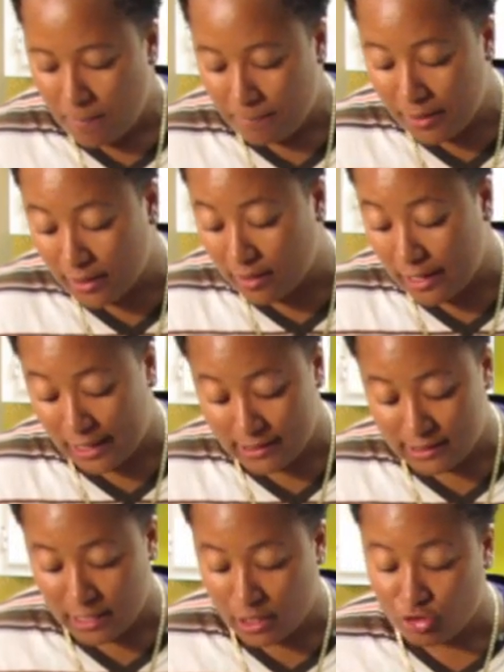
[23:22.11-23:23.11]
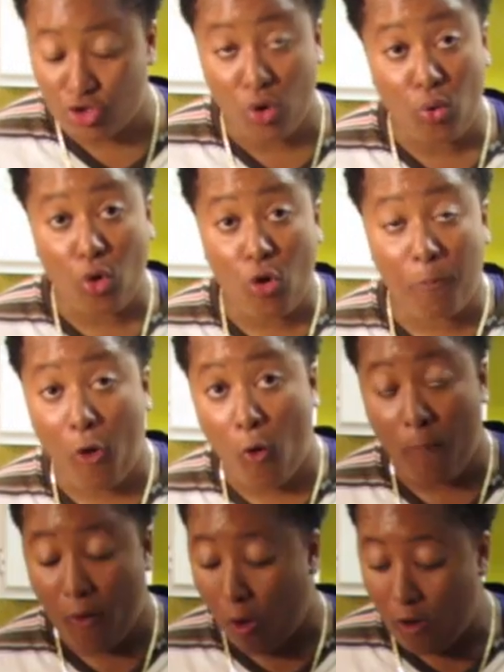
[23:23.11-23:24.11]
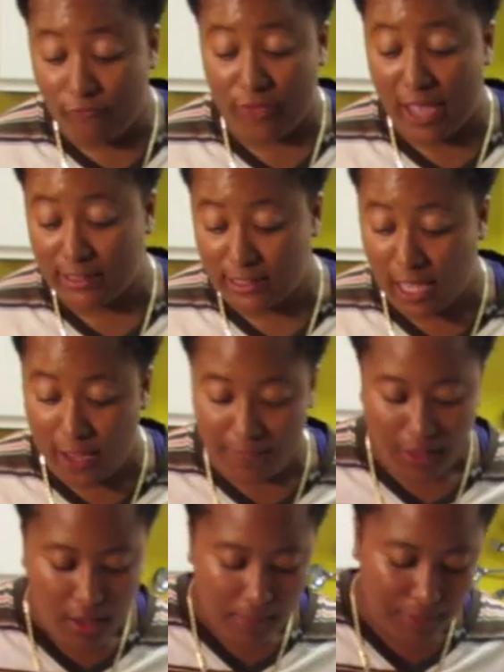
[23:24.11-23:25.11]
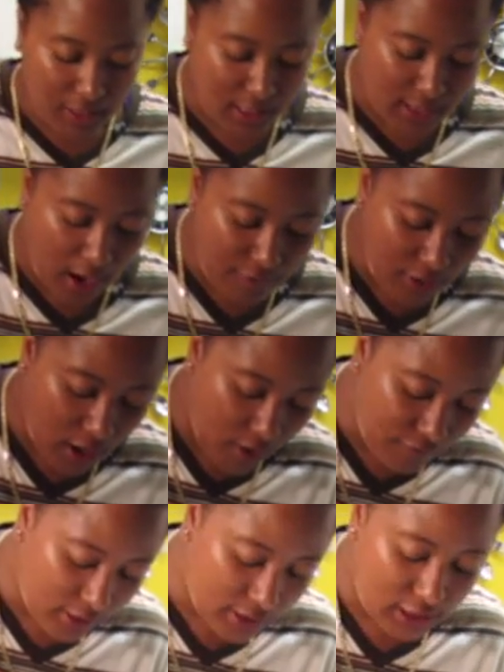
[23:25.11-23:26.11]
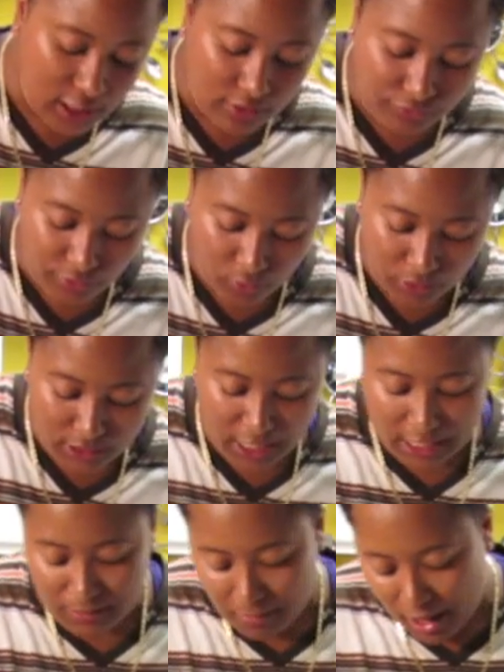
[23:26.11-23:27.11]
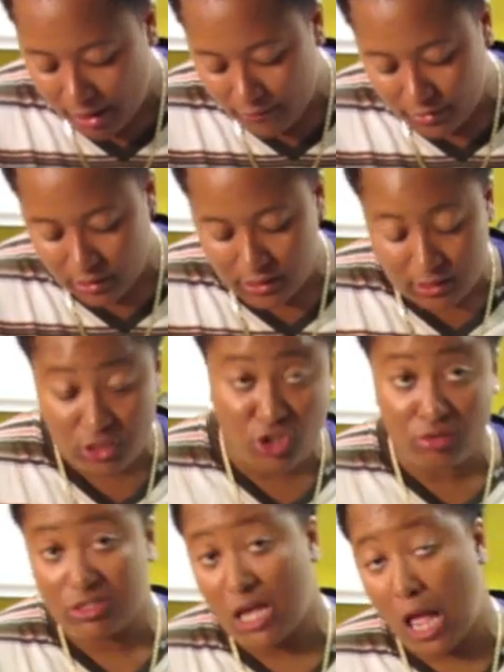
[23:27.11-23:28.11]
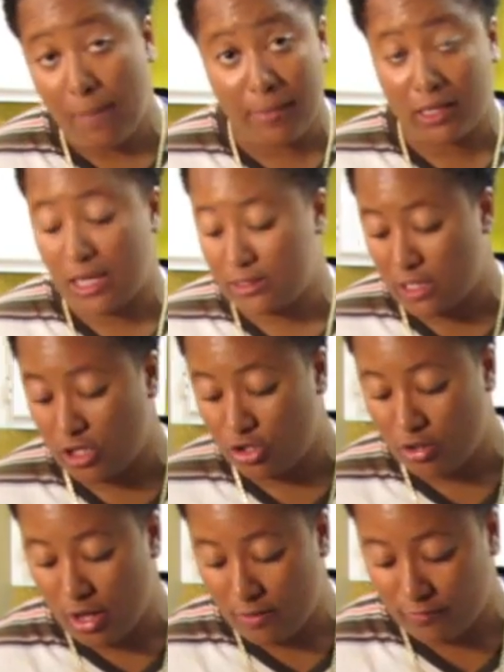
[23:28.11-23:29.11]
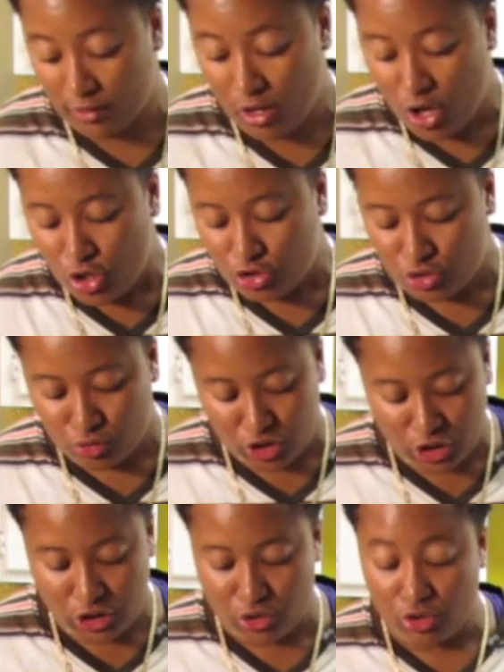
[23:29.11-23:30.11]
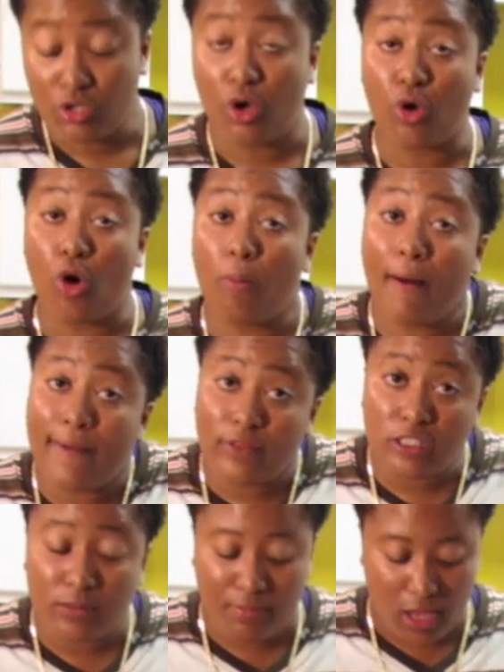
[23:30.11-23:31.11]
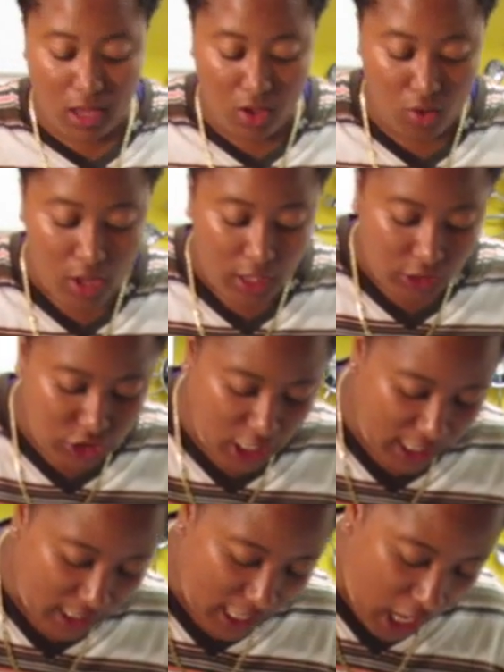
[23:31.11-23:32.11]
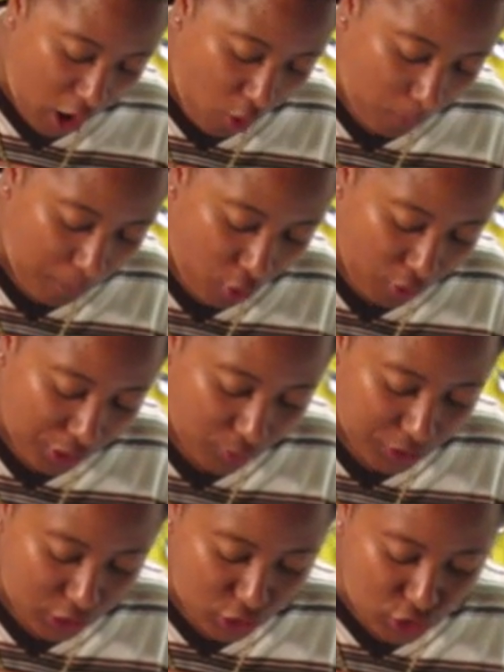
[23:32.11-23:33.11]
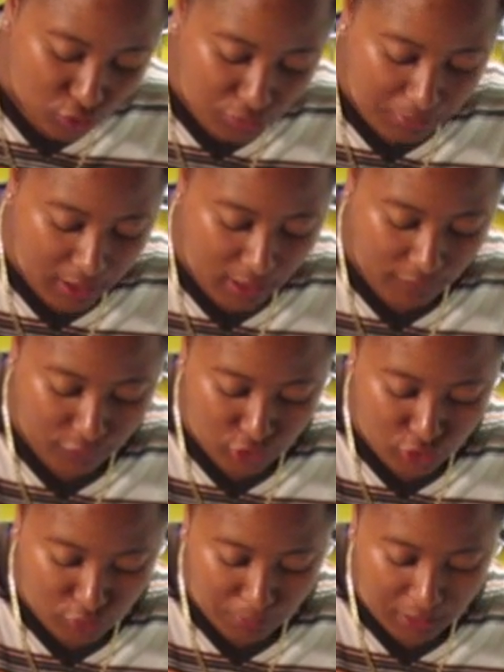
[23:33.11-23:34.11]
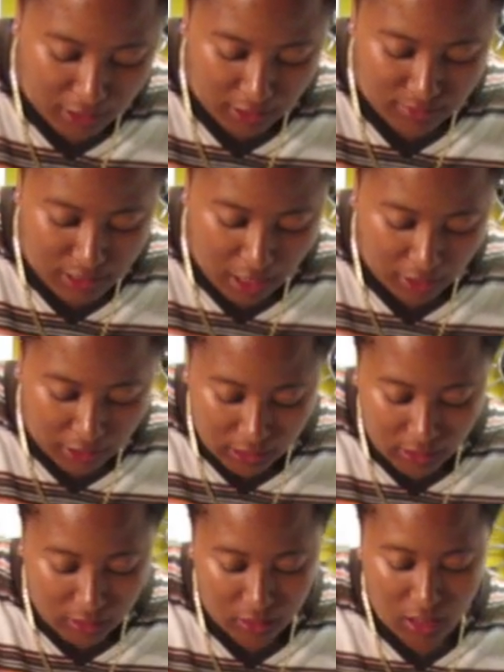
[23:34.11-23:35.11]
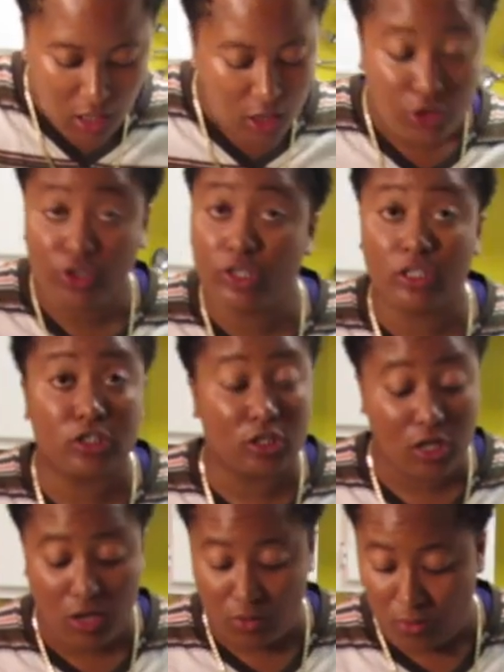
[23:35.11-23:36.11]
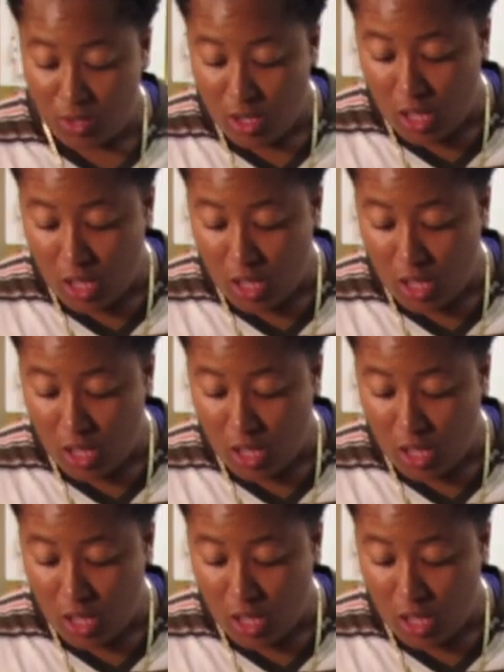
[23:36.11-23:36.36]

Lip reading: But like I said, don't go off that time because every oven is different. What takes my oven a certain time may not take your oven. So just, you know, go by the smell, check it out, poke it with the toothpick. If your toothpick comes out clean, you're good to go.